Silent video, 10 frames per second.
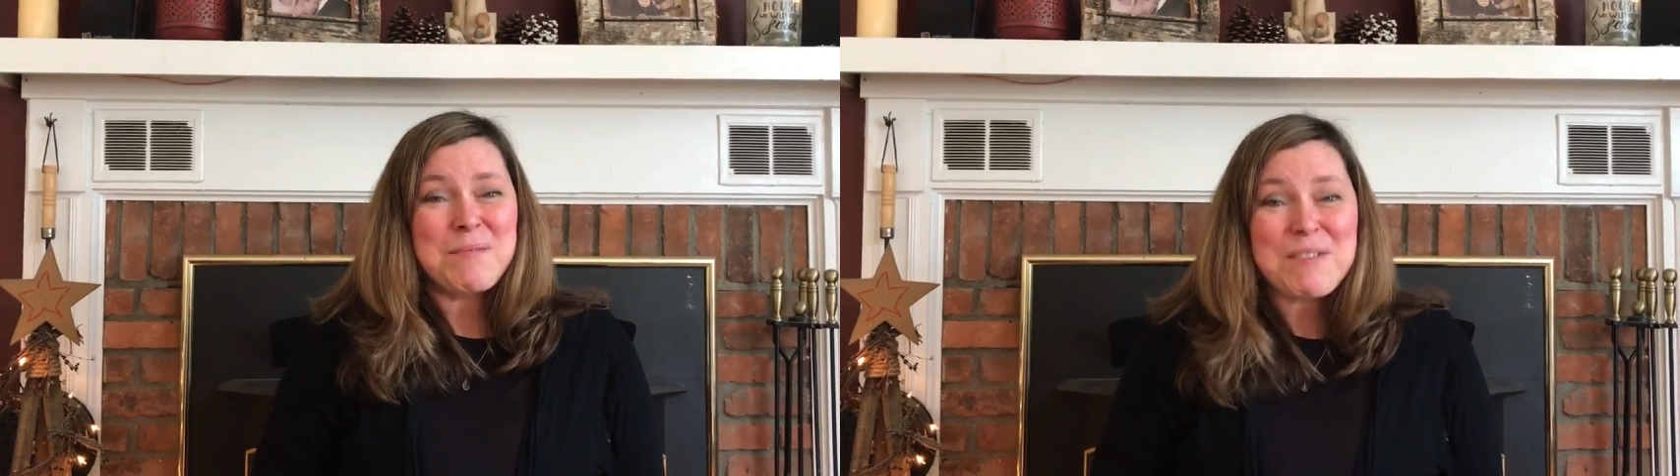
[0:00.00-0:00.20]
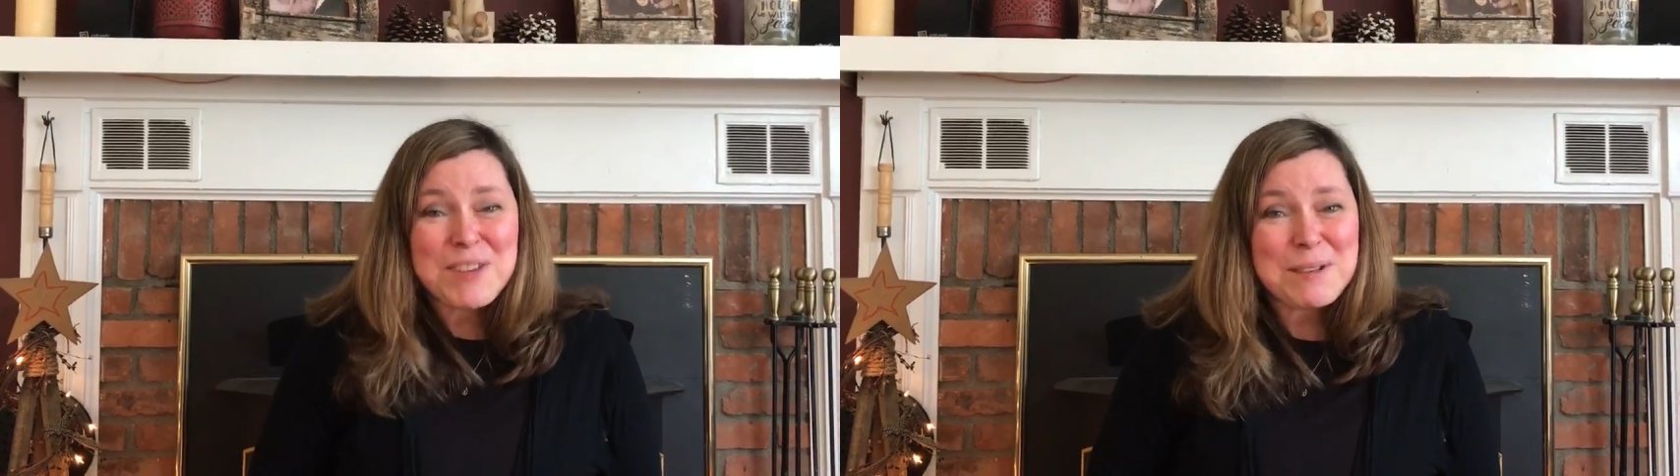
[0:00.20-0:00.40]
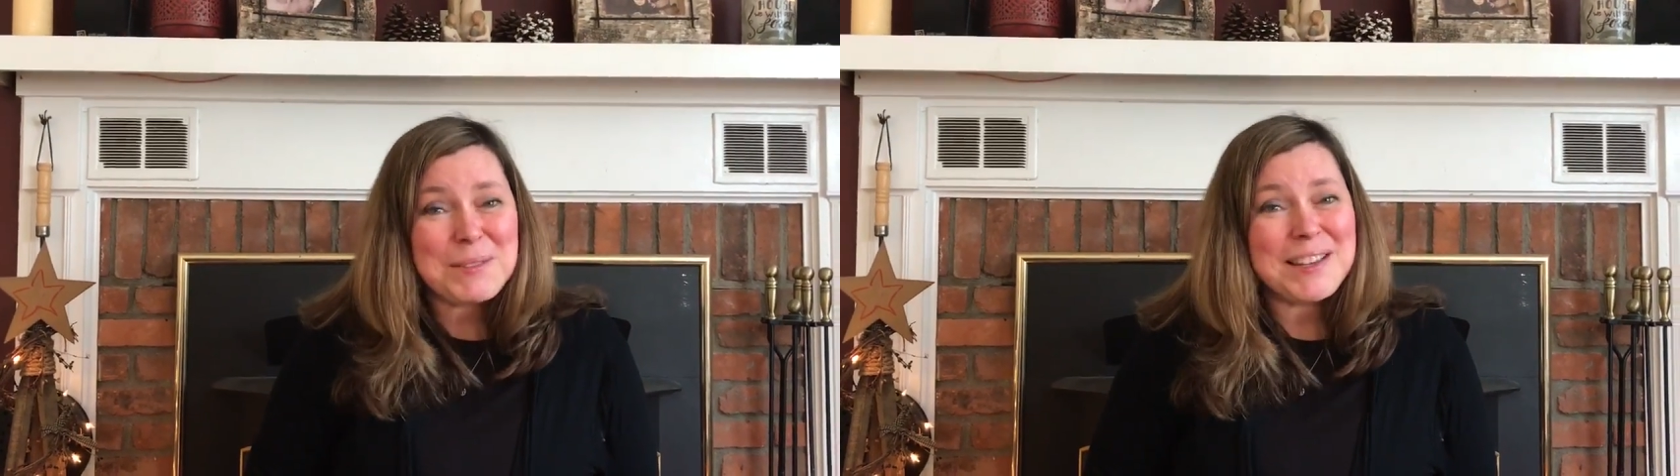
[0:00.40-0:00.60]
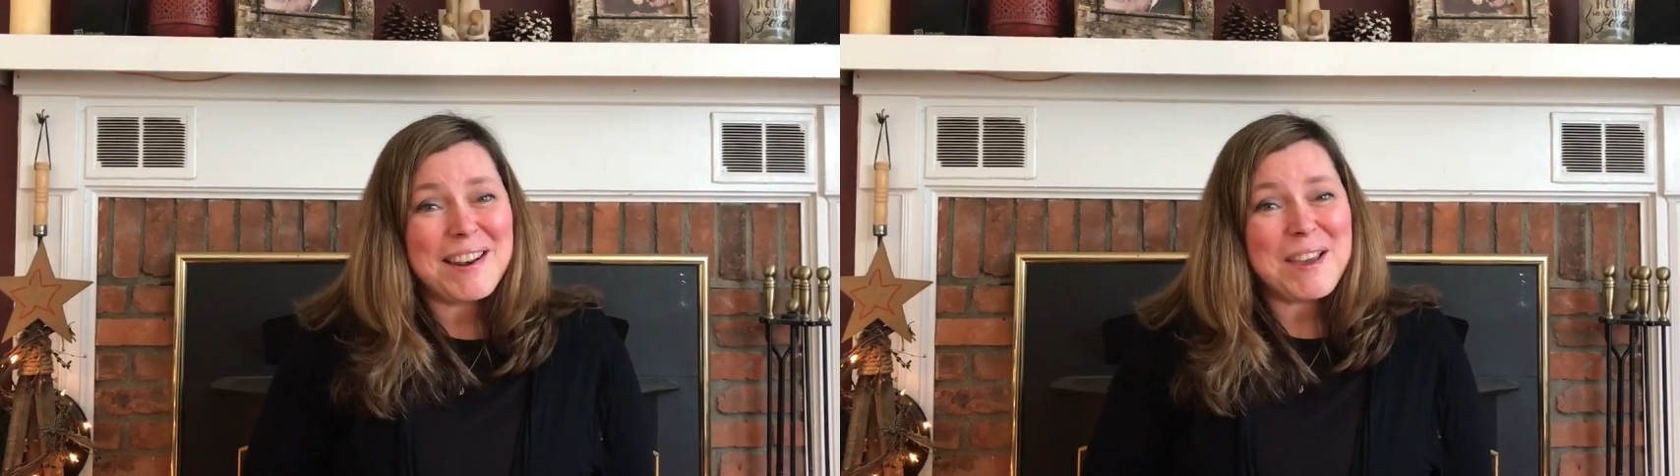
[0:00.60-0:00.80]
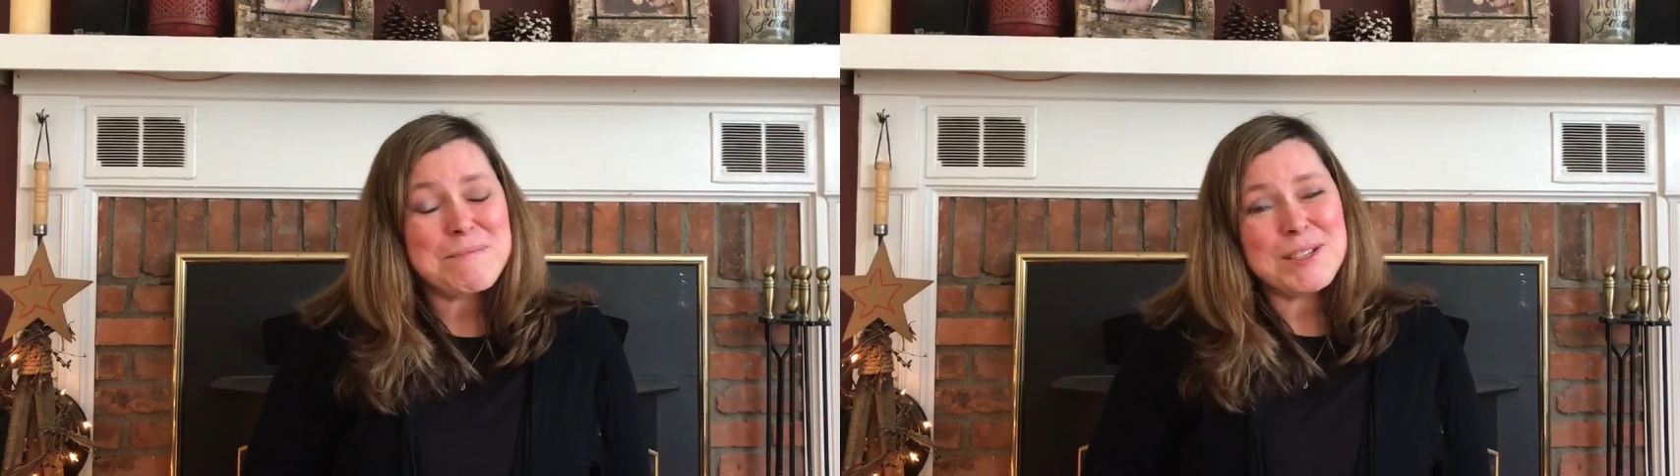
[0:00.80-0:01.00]
My family
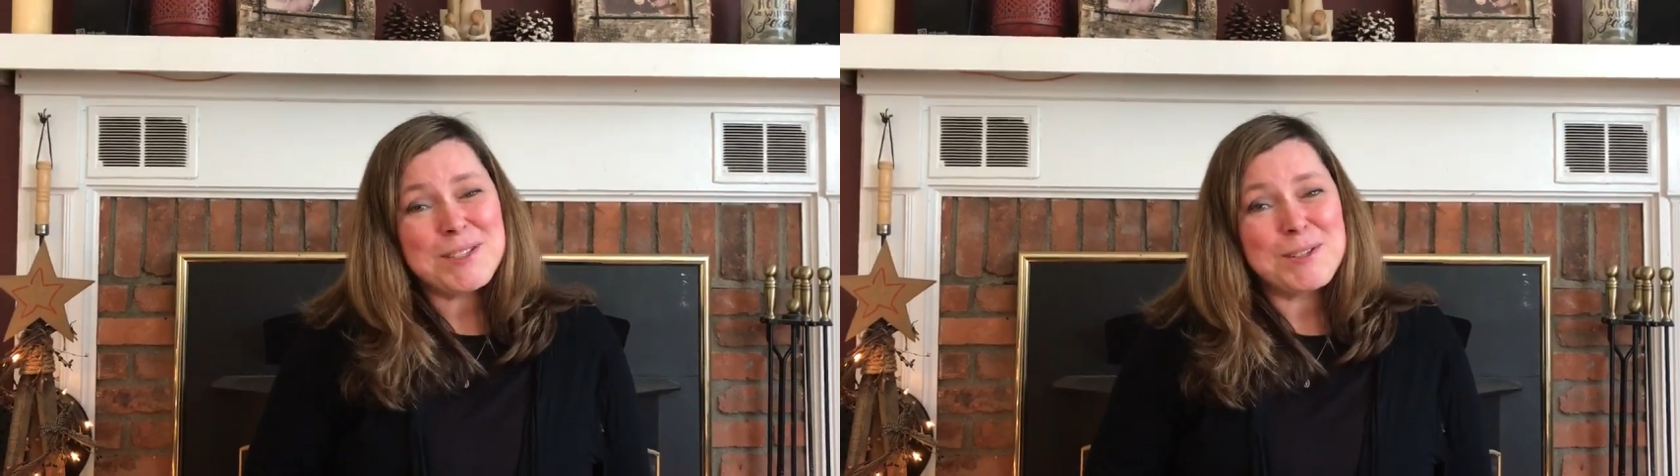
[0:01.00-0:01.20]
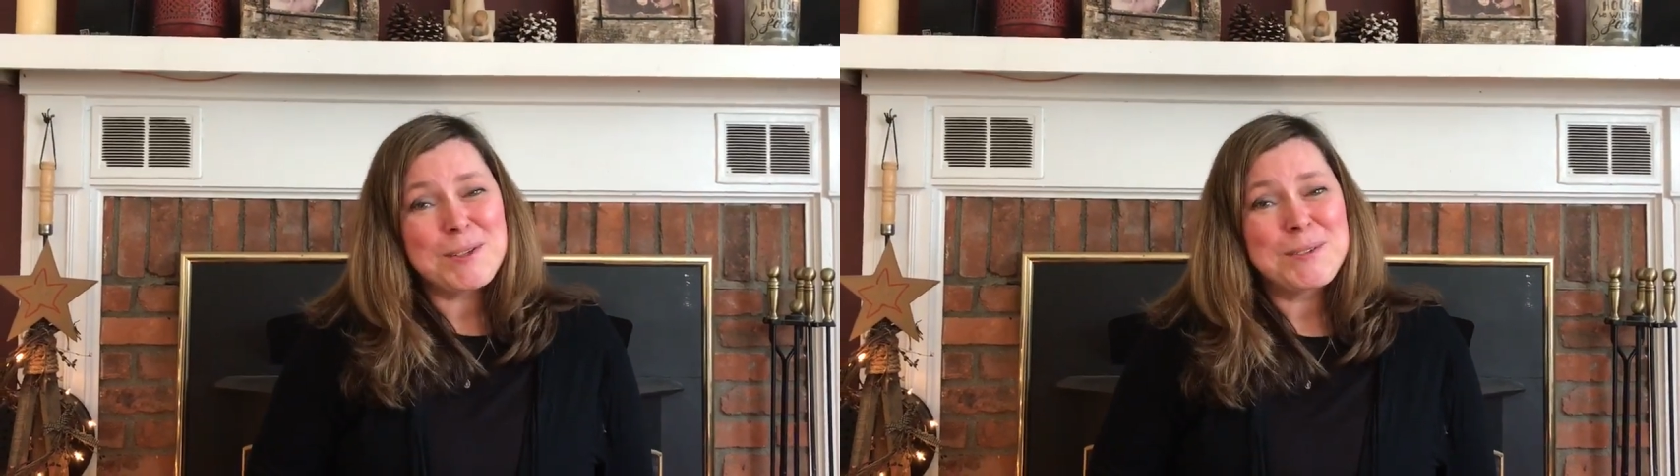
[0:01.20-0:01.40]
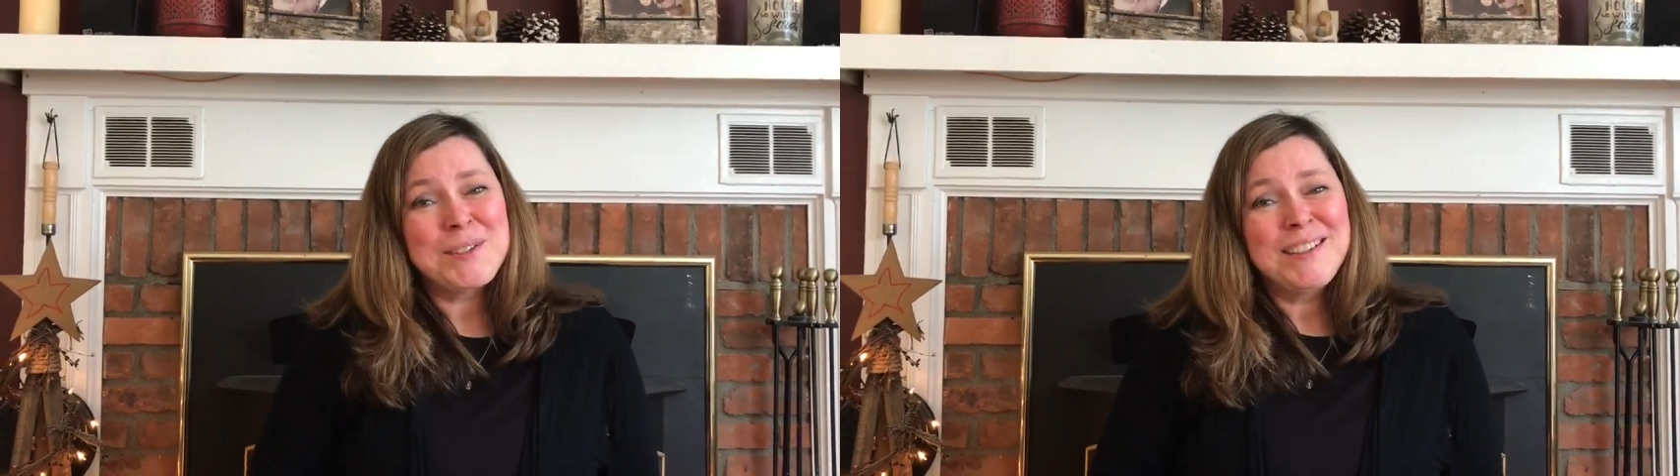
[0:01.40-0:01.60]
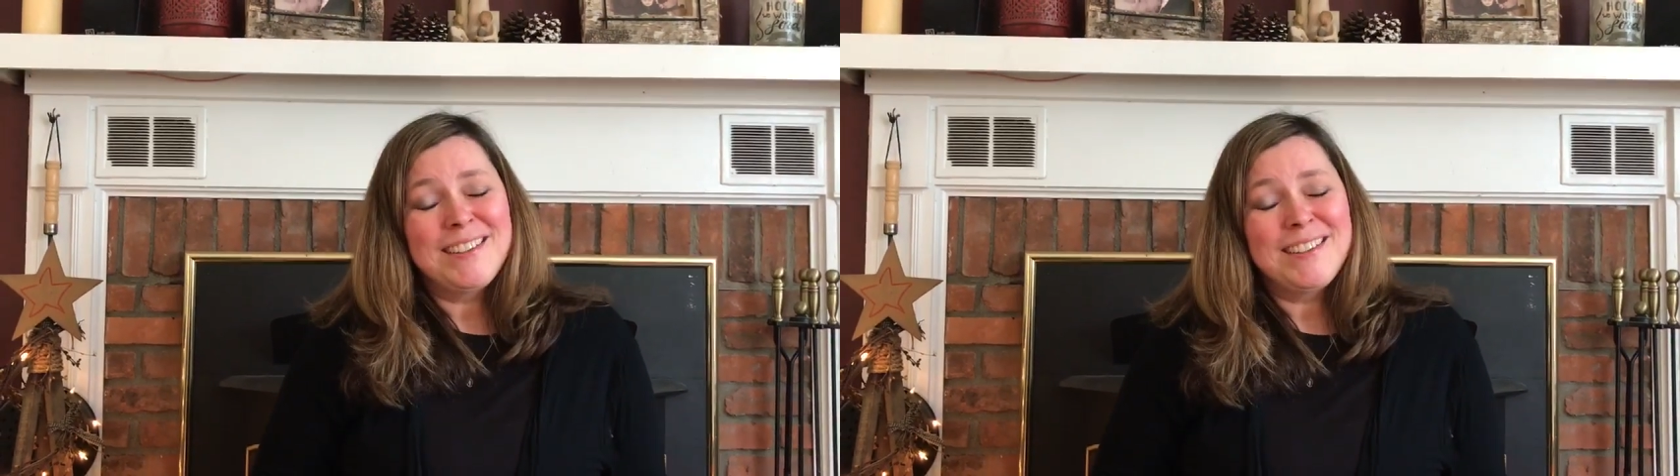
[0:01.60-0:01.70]
and I miss you.